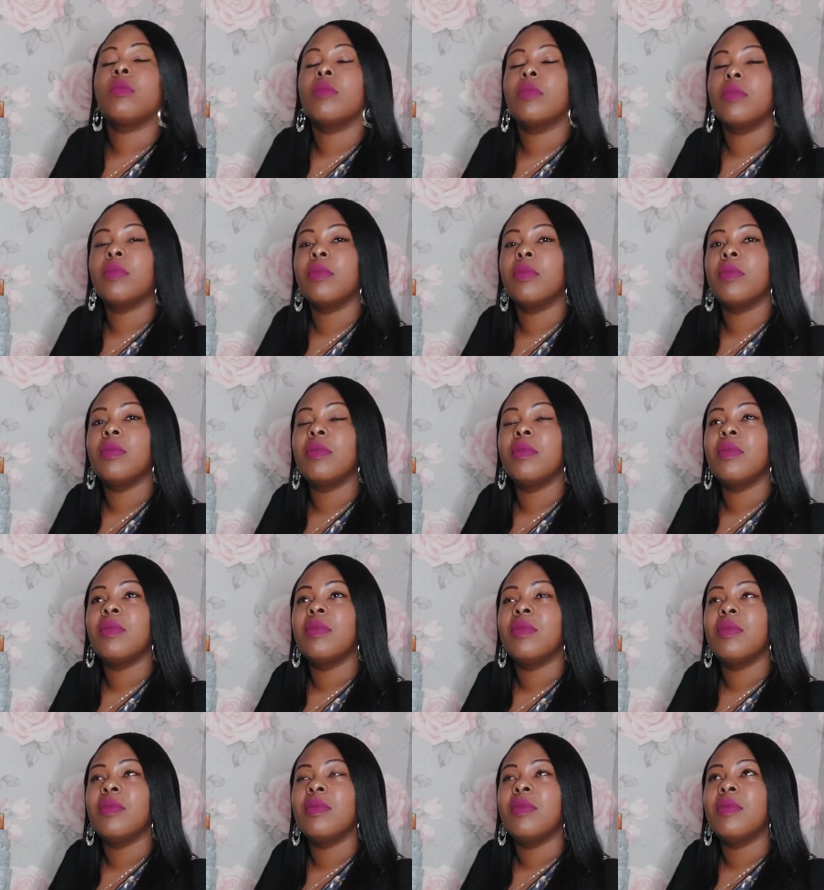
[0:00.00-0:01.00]

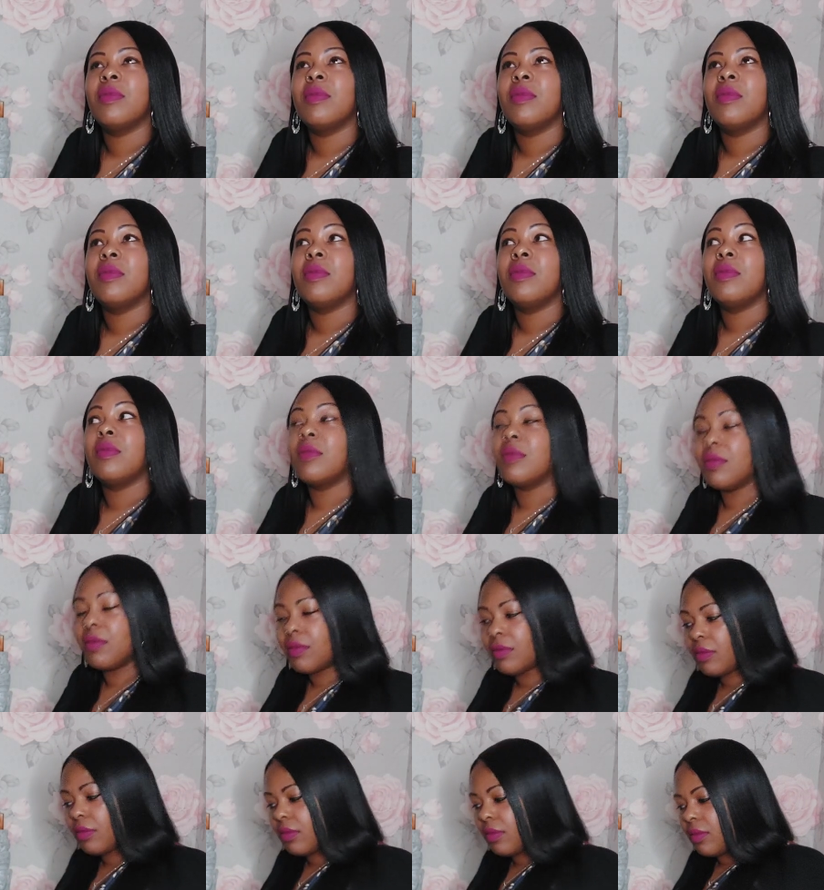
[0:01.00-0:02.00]

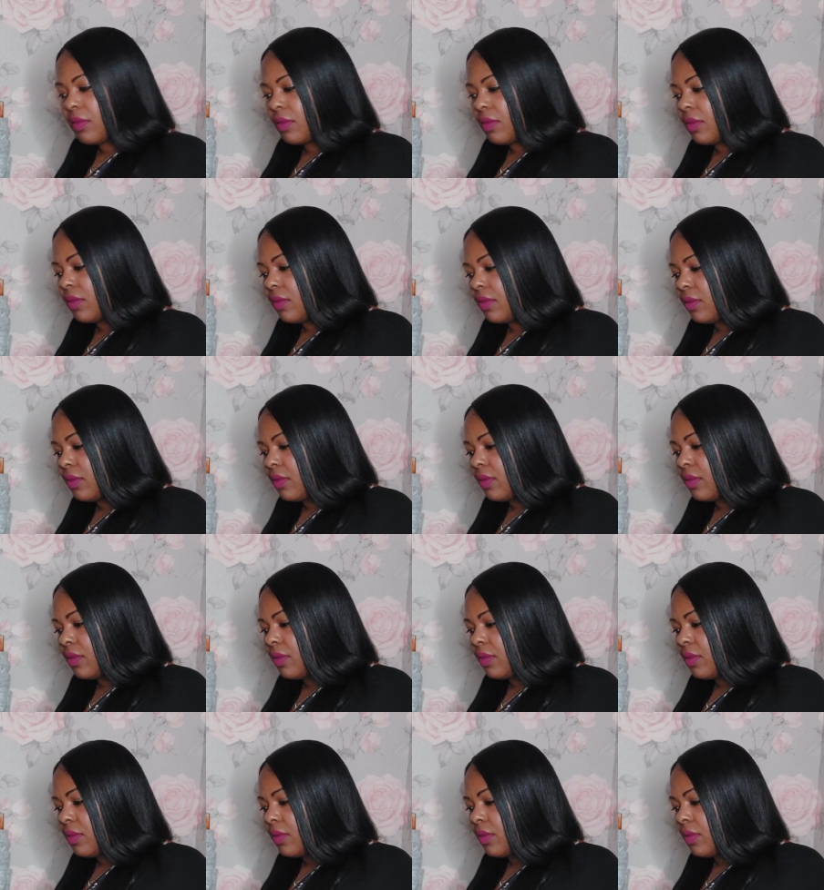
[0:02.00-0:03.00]

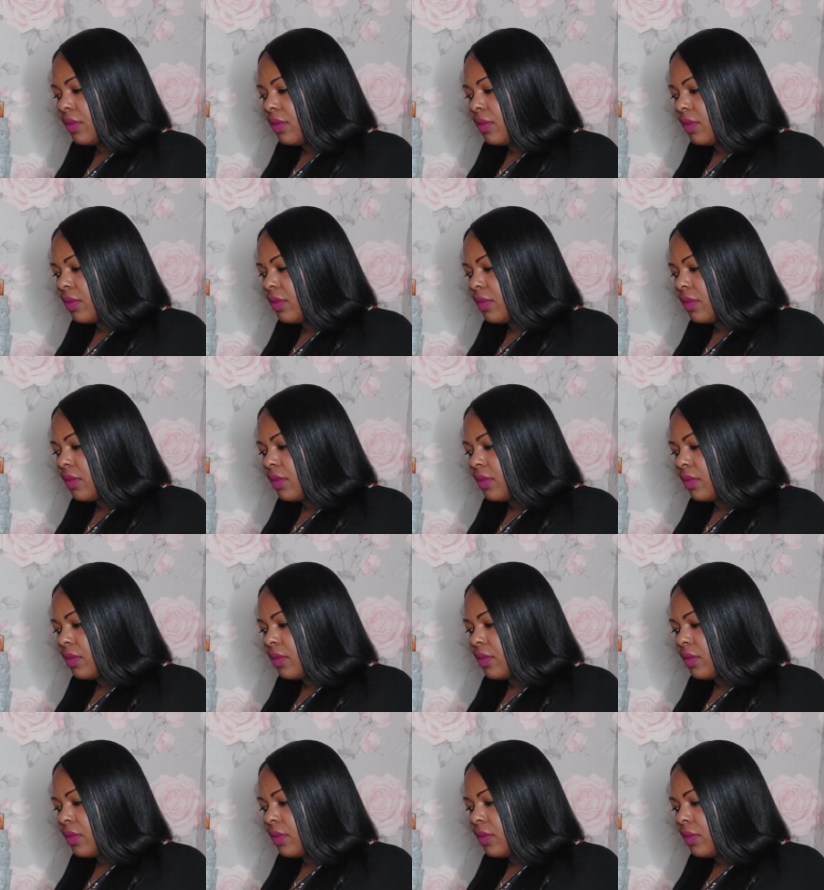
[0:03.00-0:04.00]

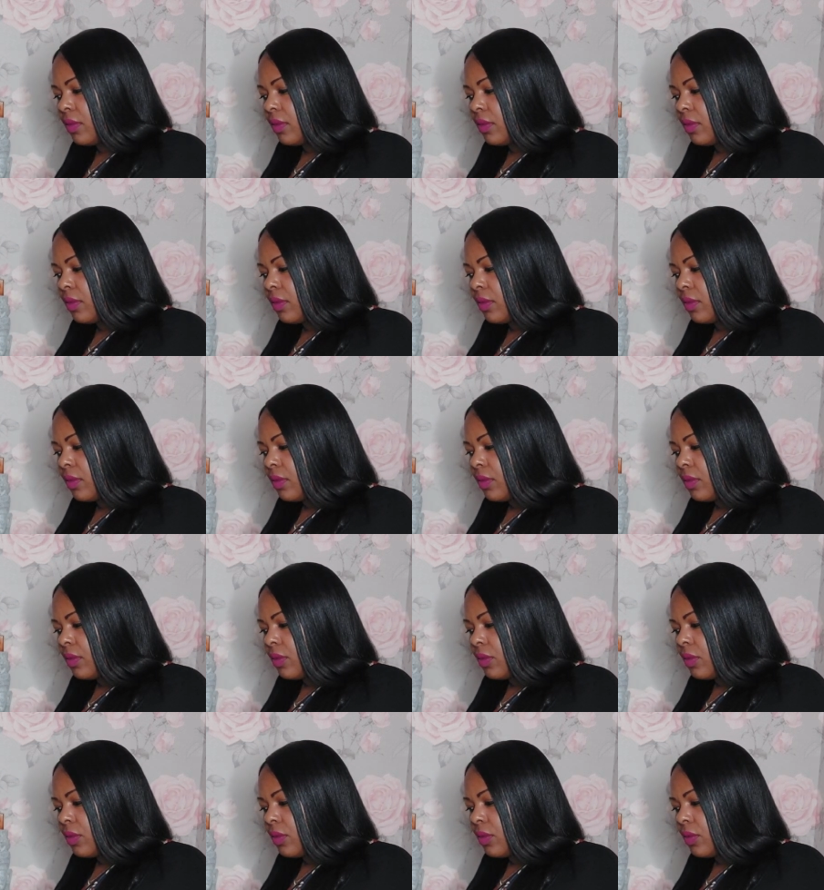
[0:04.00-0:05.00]

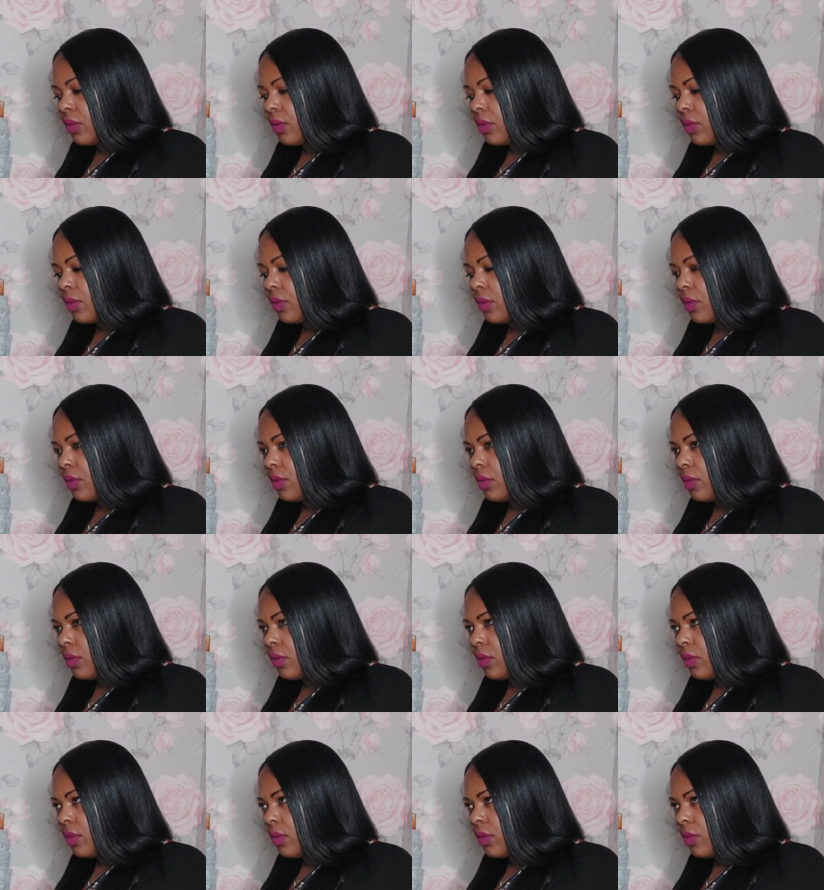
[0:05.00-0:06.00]

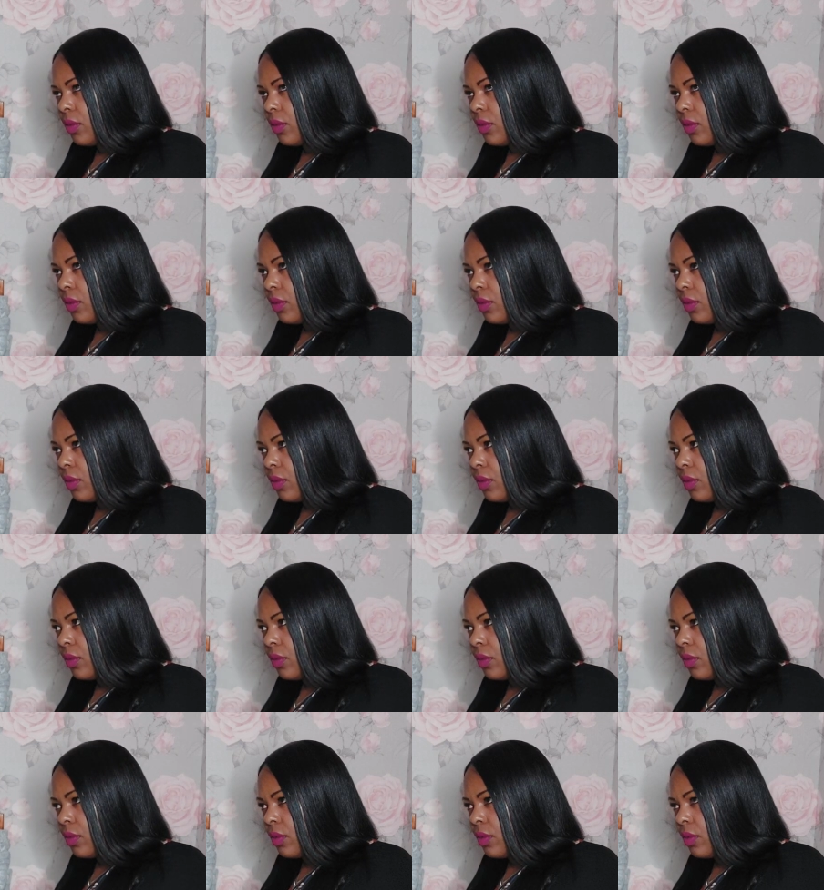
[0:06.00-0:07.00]

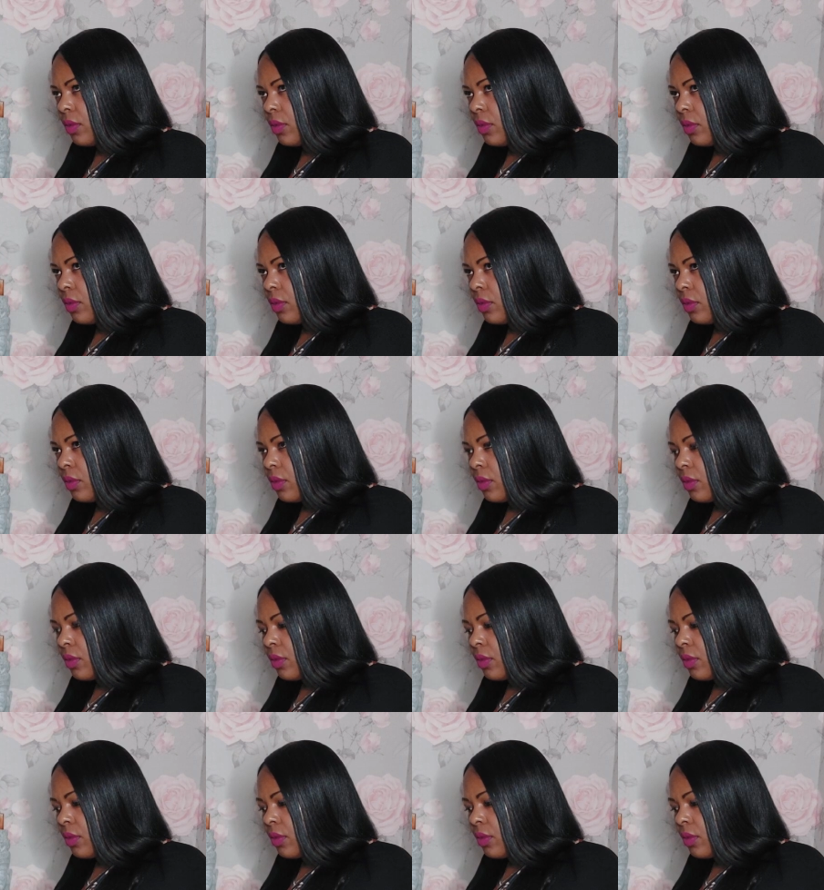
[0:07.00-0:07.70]
(no one is talking)